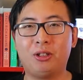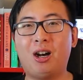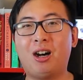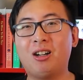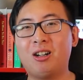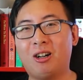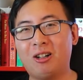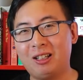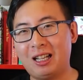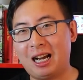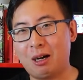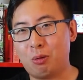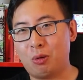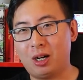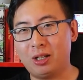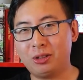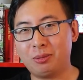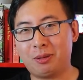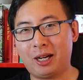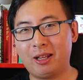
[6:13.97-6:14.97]
Not all at
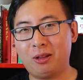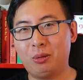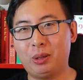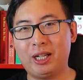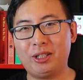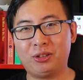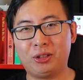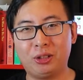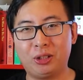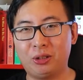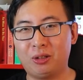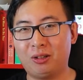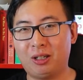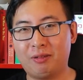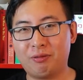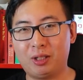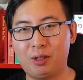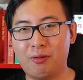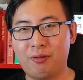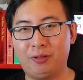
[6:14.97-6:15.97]
once, by the way, so you
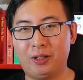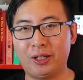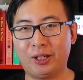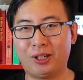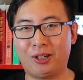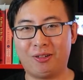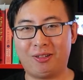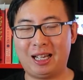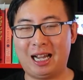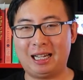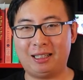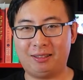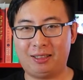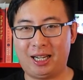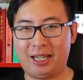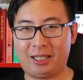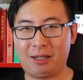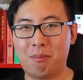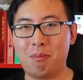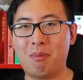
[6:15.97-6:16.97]
don't have to fear that
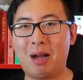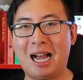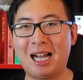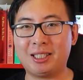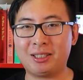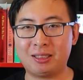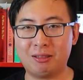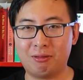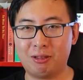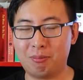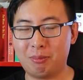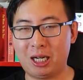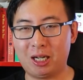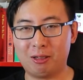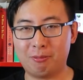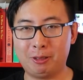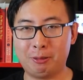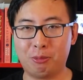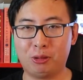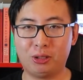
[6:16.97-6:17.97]
like a massive
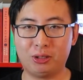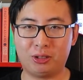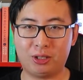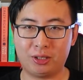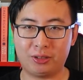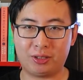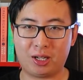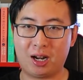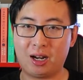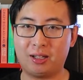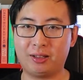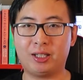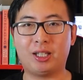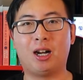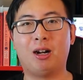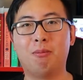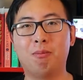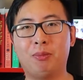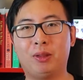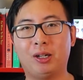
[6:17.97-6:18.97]
amount of people is just gonna
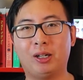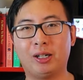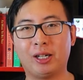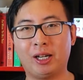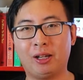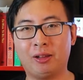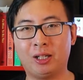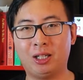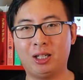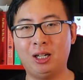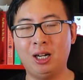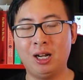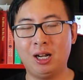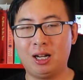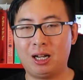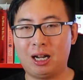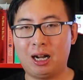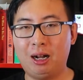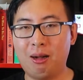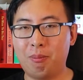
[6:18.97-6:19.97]
dump their ether.
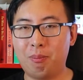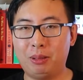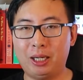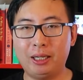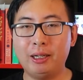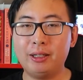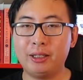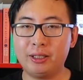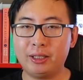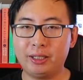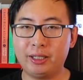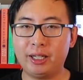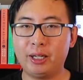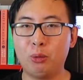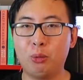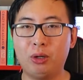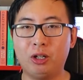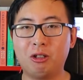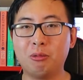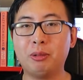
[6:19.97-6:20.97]
but
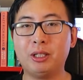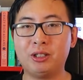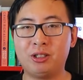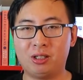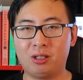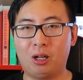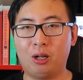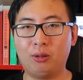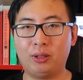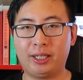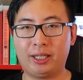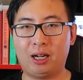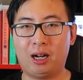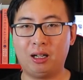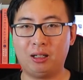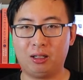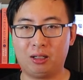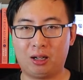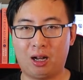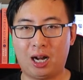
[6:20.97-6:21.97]
it will be slowly
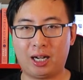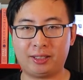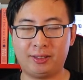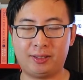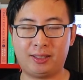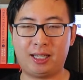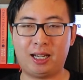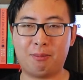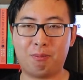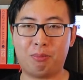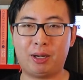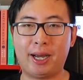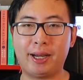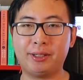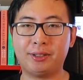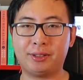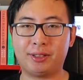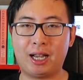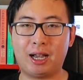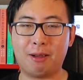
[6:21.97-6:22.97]
unlocked step
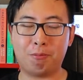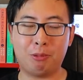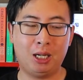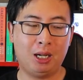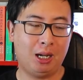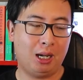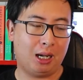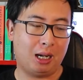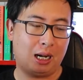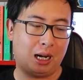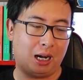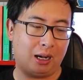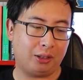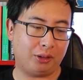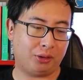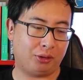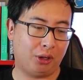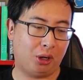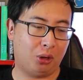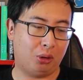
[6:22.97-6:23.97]
by step.
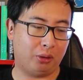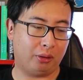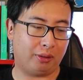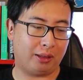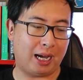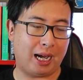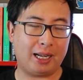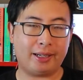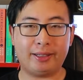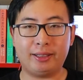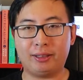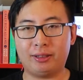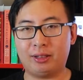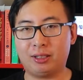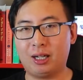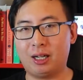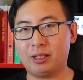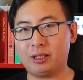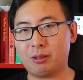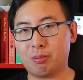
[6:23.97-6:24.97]
Uh, so that
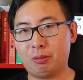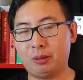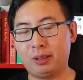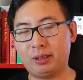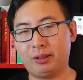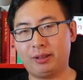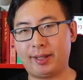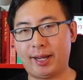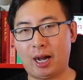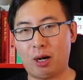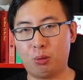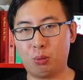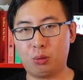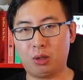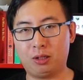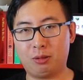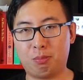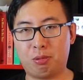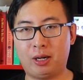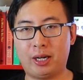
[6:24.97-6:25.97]
does put
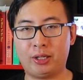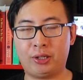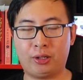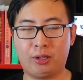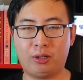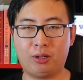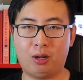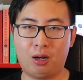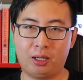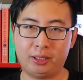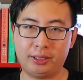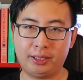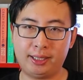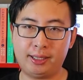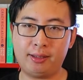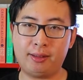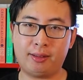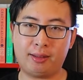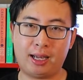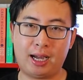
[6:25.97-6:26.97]
downward pressure on
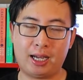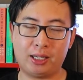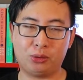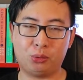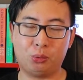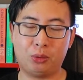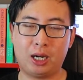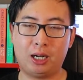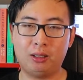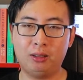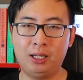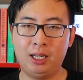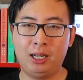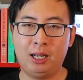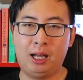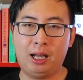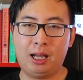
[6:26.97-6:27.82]
ETH as well.